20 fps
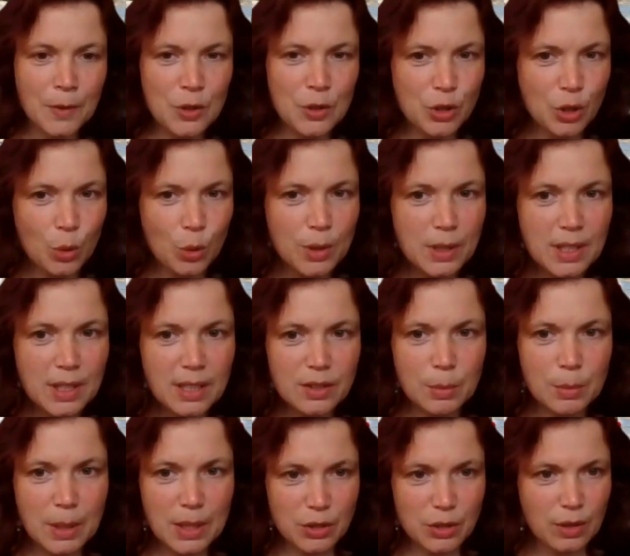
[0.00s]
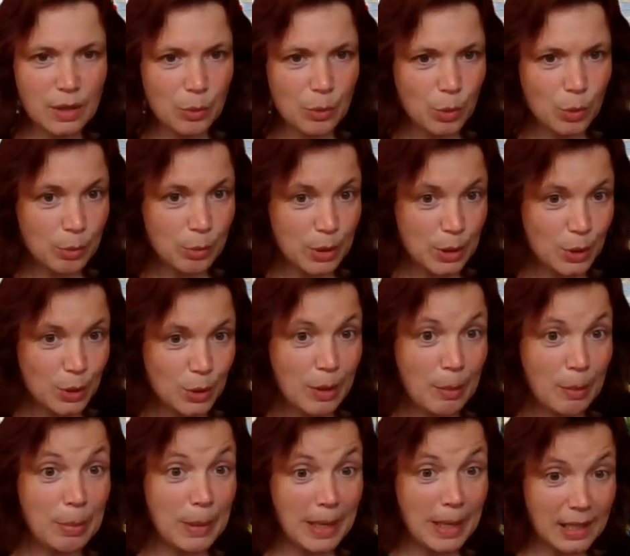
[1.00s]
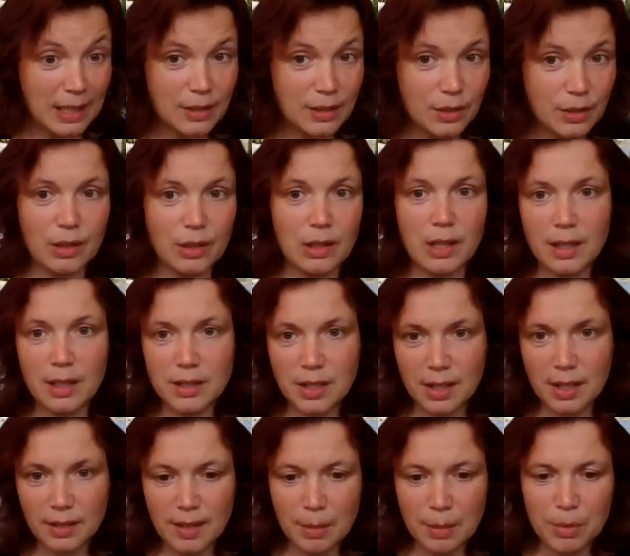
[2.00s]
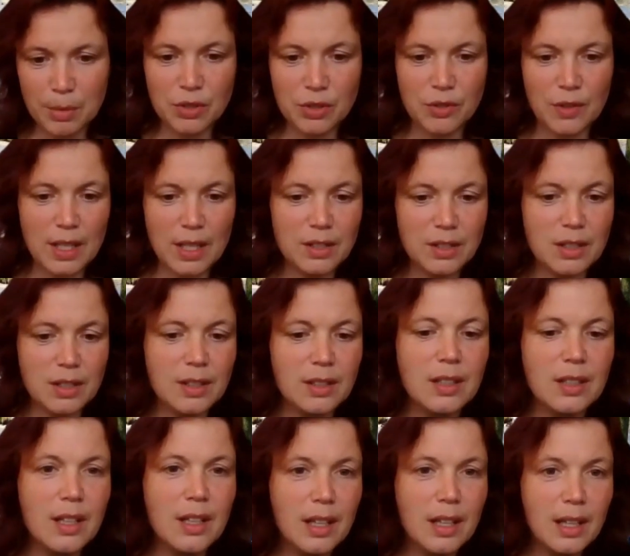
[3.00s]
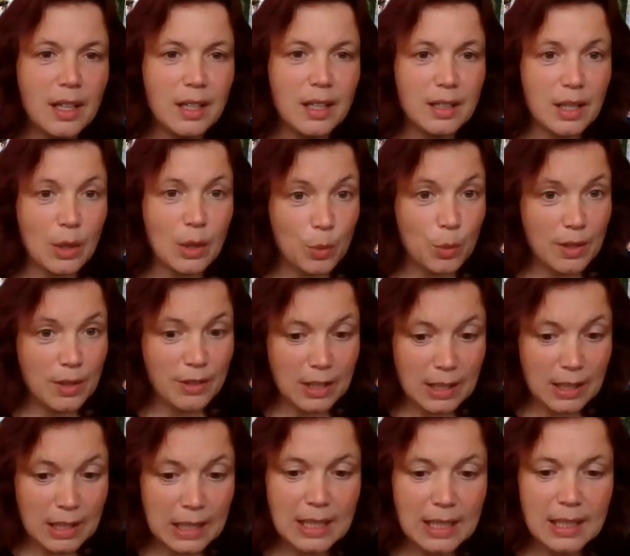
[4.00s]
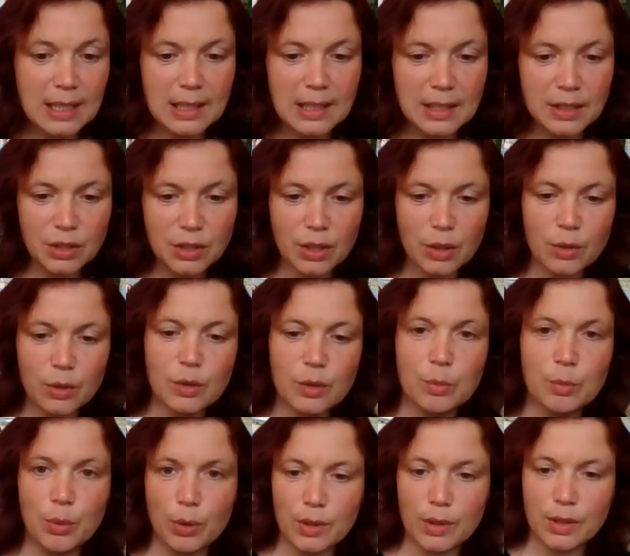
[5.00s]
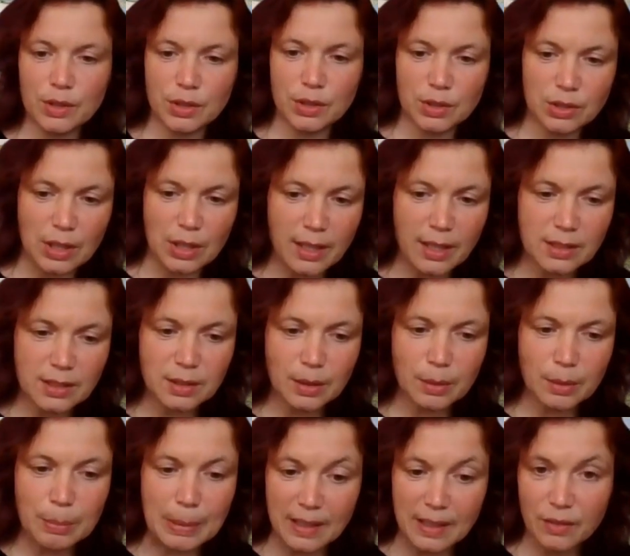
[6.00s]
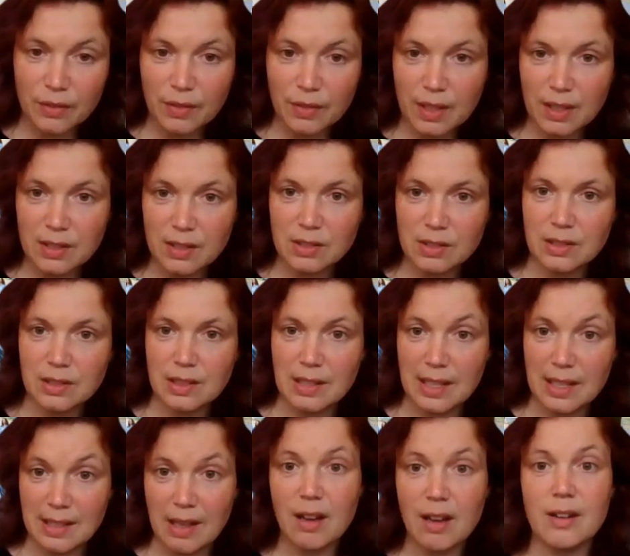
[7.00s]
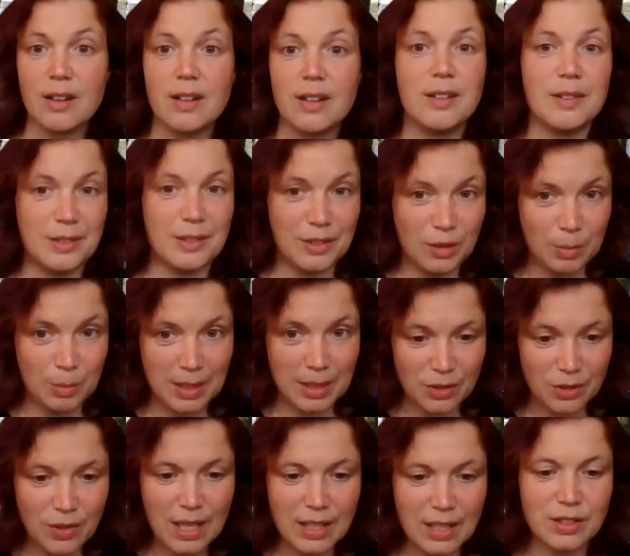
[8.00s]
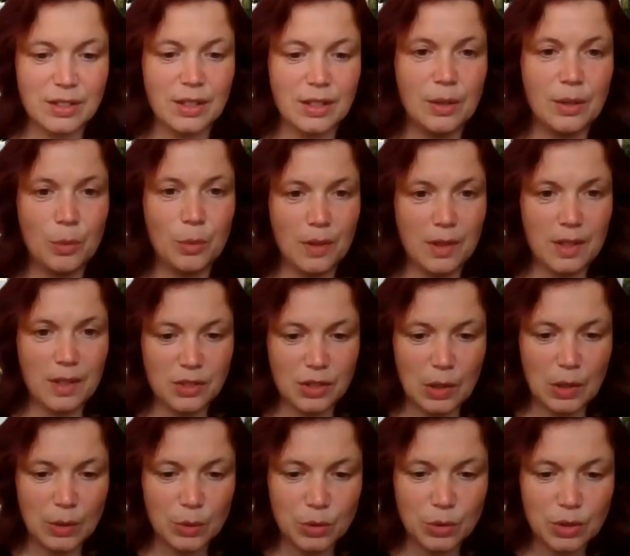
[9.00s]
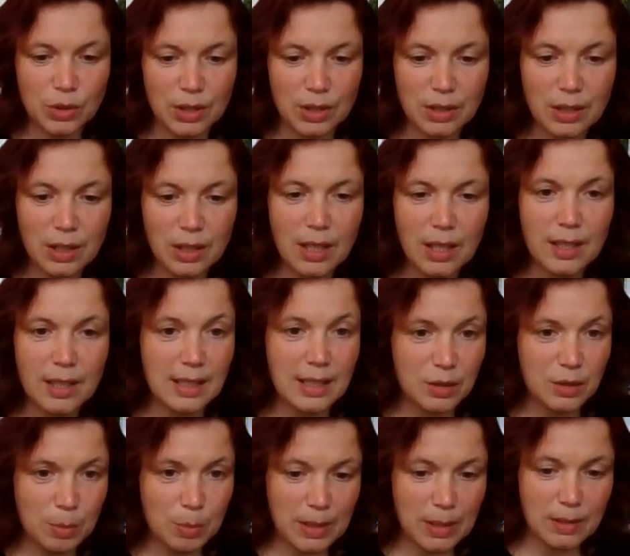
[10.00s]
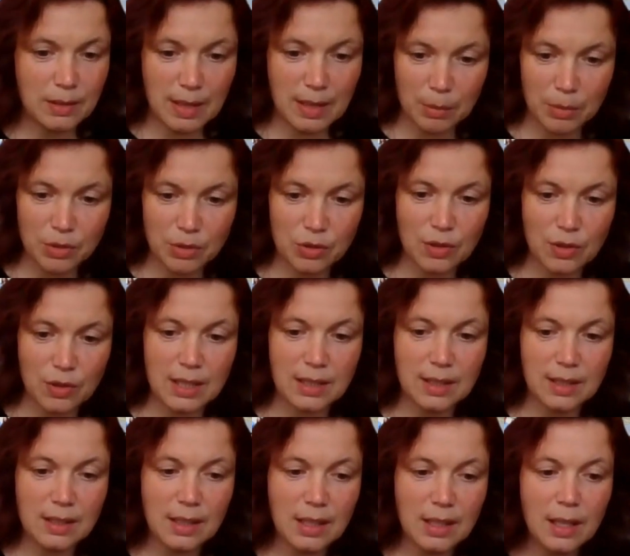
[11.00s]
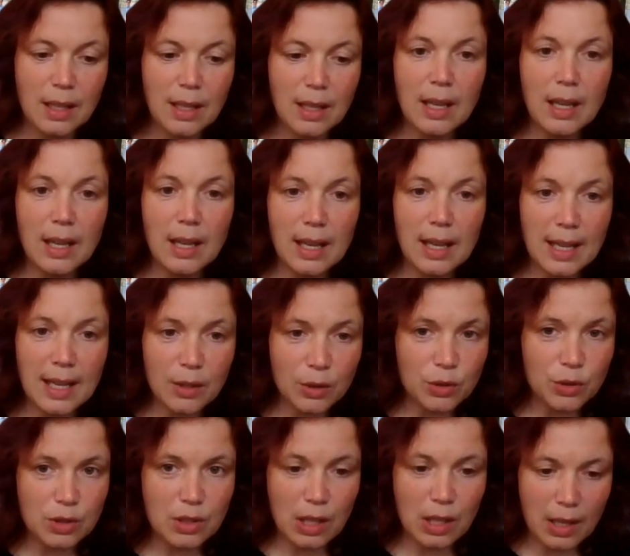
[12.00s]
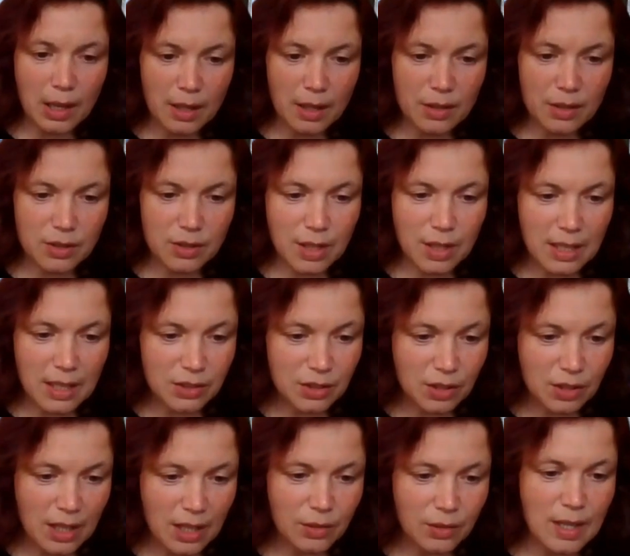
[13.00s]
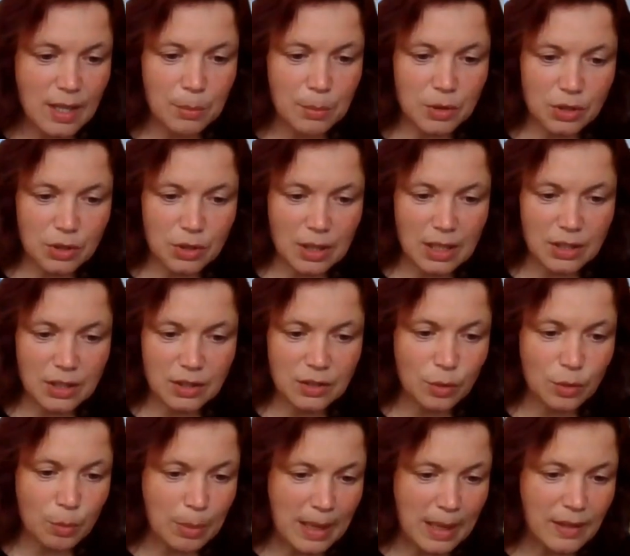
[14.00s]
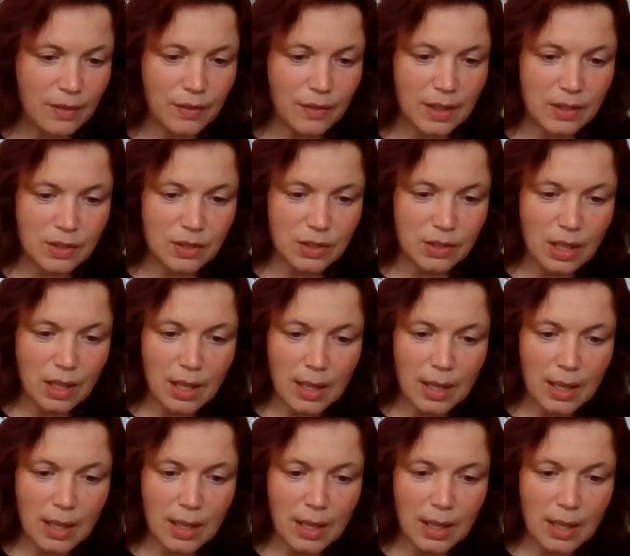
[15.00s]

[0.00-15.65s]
So we need to make sure that when we do a pilot or a large-scale demonstration, that we clearly show the broader societal benefits that are to be addressed with this solution that is being demonstrated, and also the larger scale demonstrations or benefits,